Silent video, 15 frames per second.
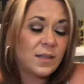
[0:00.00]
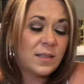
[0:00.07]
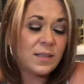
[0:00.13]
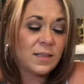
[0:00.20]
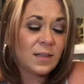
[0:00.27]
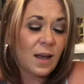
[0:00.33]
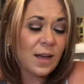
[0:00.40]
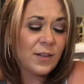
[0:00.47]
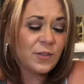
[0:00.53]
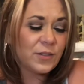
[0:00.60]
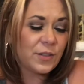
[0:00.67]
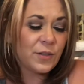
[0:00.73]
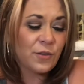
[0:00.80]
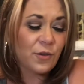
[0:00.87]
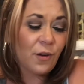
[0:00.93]
desires
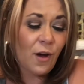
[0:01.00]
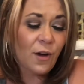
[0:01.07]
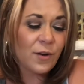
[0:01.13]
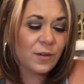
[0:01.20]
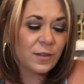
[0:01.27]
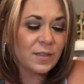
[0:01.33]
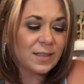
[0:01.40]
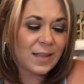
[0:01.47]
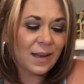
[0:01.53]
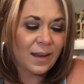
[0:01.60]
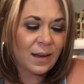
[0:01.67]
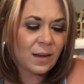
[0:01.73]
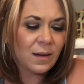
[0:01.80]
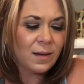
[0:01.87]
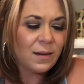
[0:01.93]
in their heart are
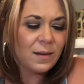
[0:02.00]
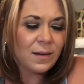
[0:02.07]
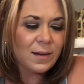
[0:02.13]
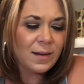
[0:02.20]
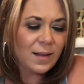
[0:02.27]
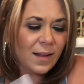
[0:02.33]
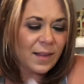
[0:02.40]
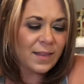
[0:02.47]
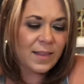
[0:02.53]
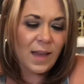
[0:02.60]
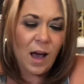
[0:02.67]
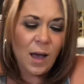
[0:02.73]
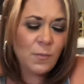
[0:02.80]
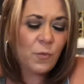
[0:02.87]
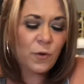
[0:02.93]
saying,
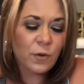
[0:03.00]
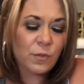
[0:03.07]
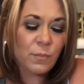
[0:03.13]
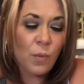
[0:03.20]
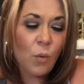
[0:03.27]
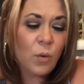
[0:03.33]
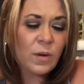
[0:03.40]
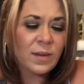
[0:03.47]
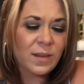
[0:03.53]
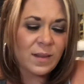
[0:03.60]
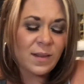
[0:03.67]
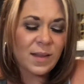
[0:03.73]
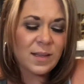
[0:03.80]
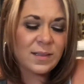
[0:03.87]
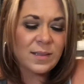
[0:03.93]
I'm worth more than
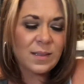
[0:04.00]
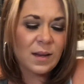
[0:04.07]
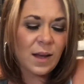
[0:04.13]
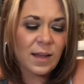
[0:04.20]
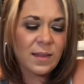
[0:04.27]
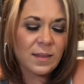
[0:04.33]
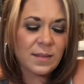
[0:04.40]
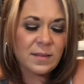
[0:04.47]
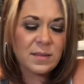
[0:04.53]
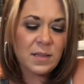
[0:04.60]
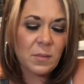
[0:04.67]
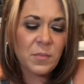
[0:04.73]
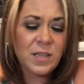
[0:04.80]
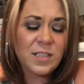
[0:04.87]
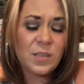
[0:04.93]
this. And I think
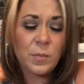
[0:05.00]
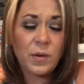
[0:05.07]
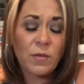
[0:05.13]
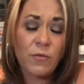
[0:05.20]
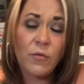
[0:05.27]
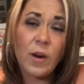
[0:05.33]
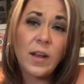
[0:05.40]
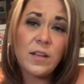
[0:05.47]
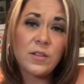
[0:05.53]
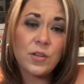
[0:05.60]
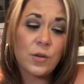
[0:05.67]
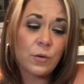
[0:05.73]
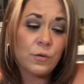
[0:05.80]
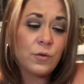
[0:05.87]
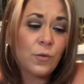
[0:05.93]
somebody's been afraid to
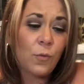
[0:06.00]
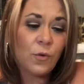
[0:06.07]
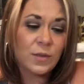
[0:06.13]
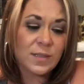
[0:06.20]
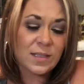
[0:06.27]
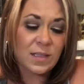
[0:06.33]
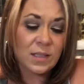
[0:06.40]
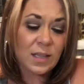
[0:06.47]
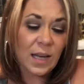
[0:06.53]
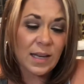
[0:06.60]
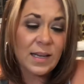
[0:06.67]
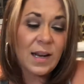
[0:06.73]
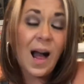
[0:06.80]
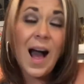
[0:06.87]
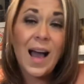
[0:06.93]
go towards the
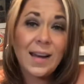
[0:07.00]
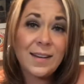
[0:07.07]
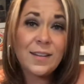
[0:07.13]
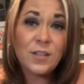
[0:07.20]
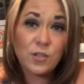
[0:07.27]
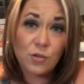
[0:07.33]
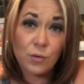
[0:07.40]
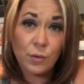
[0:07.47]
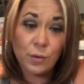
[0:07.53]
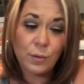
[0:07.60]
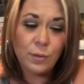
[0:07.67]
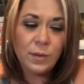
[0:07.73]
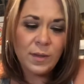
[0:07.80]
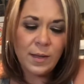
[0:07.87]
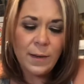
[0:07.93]
light, hiding the
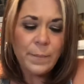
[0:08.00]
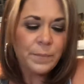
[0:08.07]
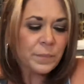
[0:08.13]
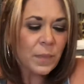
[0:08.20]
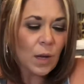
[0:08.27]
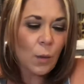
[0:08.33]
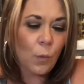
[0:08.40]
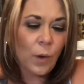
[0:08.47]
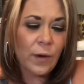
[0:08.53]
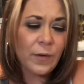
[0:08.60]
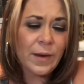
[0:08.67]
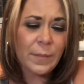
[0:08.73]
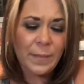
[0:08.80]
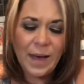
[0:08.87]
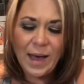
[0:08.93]
truth,
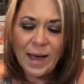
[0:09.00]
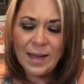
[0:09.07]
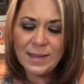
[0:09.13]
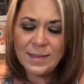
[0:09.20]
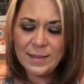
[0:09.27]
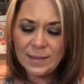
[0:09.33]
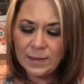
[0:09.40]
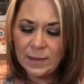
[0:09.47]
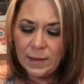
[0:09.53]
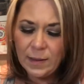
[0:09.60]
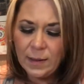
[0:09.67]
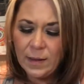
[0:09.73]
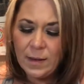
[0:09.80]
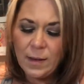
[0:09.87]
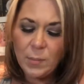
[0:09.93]
wearing a mask,
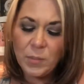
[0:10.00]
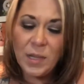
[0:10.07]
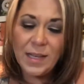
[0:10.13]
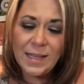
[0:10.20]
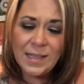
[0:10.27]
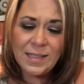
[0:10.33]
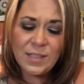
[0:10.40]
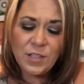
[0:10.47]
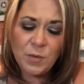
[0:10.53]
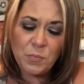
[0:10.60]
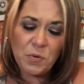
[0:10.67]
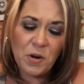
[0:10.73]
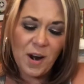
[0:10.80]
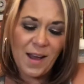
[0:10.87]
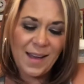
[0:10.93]
playing into
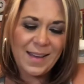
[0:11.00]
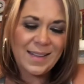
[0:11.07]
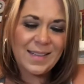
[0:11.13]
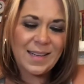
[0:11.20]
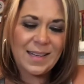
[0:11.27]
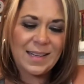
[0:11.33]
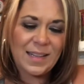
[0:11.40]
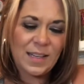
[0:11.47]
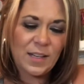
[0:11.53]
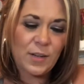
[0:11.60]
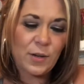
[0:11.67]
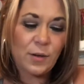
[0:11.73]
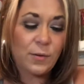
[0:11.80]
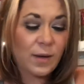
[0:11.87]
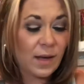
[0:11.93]
pride and
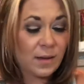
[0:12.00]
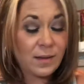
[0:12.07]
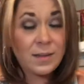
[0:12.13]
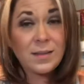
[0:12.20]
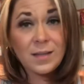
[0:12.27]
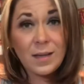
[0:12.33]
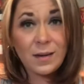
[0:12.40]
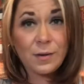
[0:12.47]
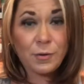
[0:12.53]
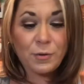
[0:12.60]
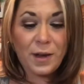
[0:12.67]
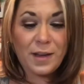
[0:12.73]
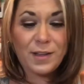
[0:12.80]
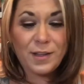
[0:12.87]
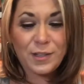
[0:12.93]
ego, and it's like a
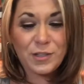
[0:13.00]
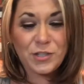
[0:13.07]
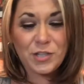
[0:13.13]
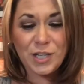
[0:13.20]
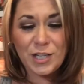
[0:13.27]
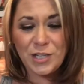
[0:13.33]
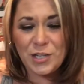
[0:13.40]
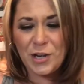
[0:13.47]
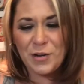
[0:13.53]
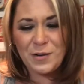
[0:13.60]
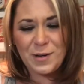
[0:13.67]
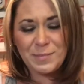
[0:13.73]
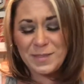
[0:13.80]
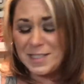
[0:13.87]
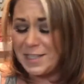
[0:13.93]
regular shit show
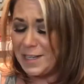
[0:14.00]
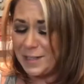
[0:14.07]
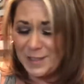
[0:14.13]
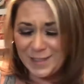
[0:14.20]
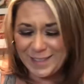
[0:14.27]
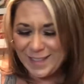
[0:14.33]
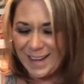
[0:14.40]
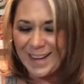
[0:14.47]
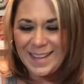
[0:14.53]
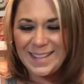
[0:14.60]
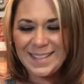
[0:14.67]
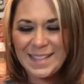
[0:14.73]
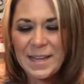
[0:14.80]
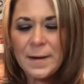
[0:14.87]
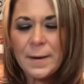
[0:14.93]
upstairs, guys.